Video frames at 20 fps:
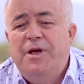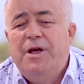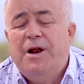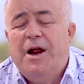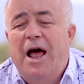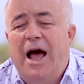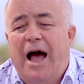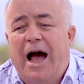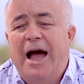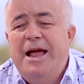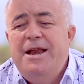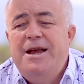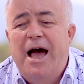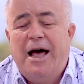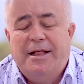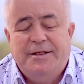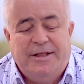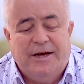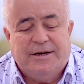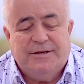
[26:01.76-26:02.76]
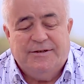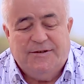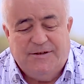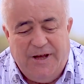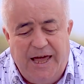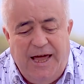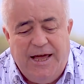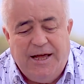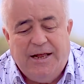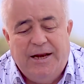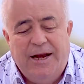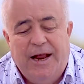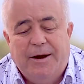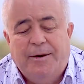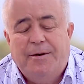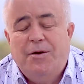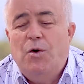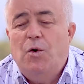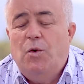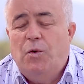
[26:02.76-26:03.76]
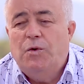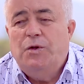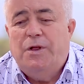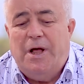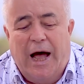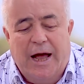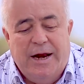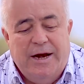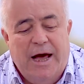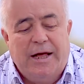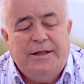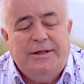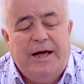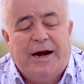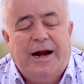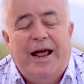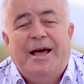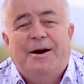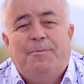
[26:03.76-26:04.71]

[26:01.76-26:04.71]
wir einander segnen und einander